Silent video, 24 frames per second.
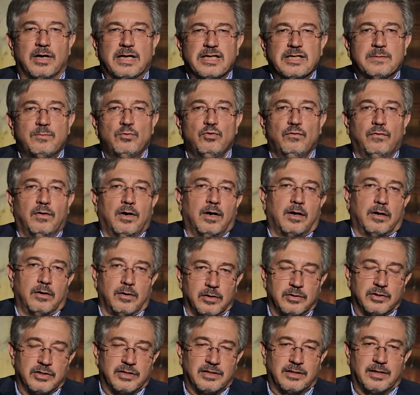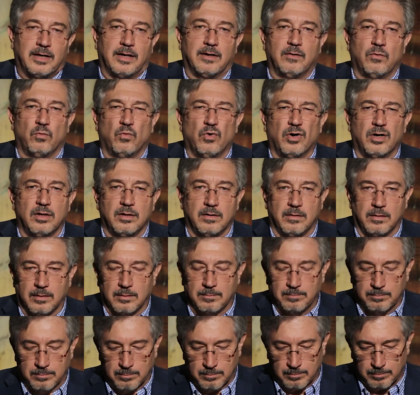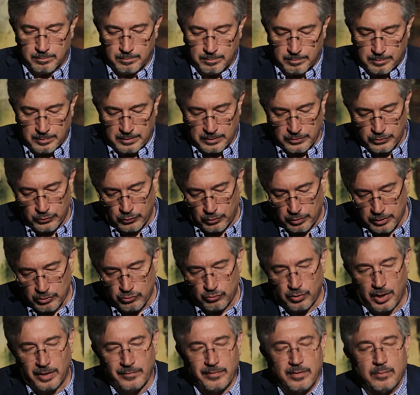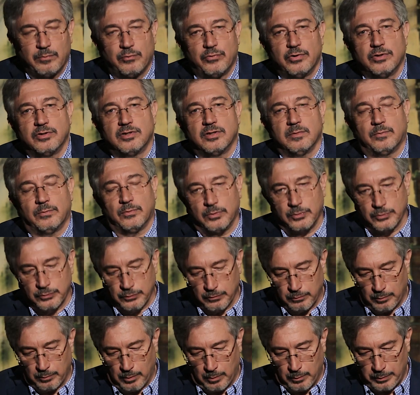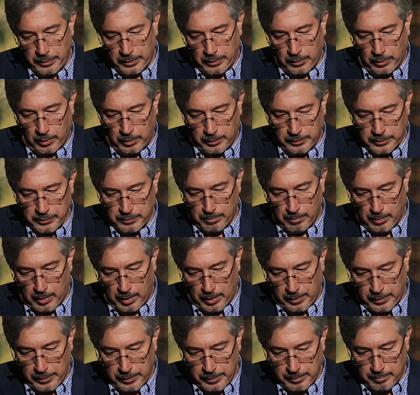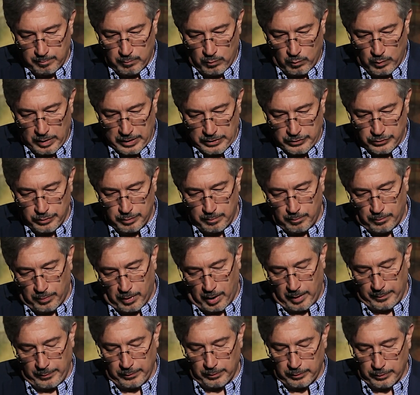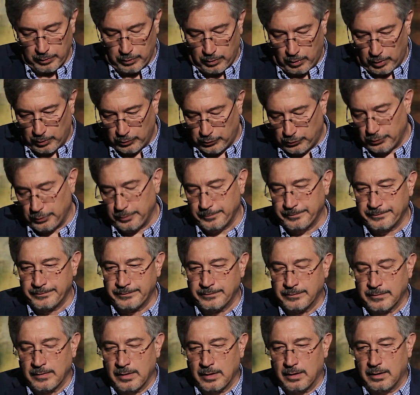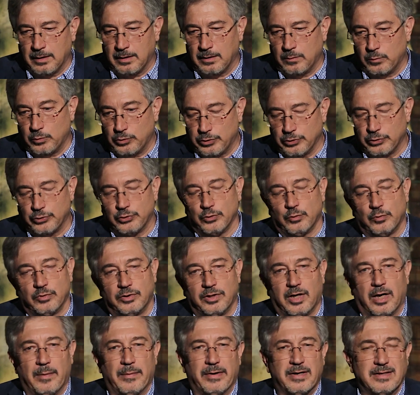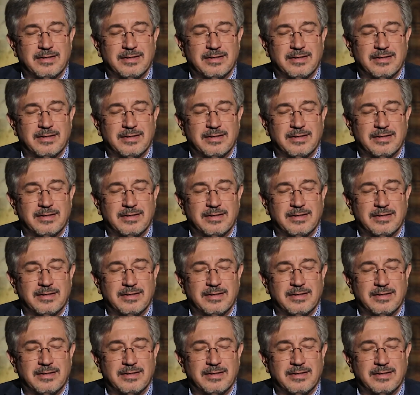Let's move on and understand what are the sort of the driving principles of what we call this modern Western popular culture, which is so dominant.